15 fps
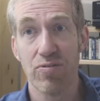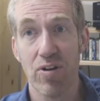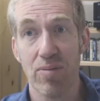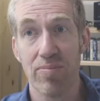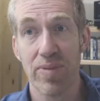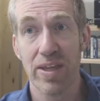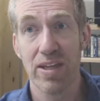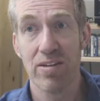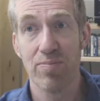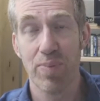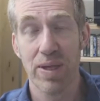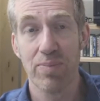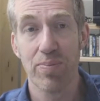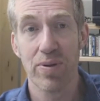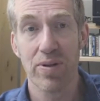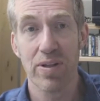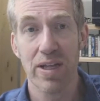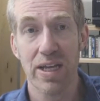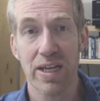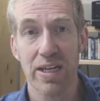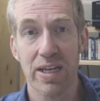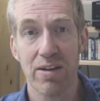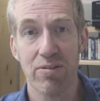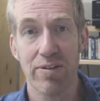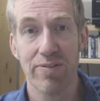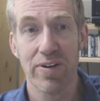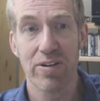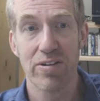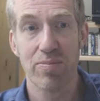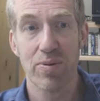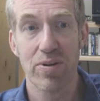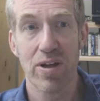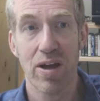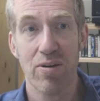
from these people in irreversible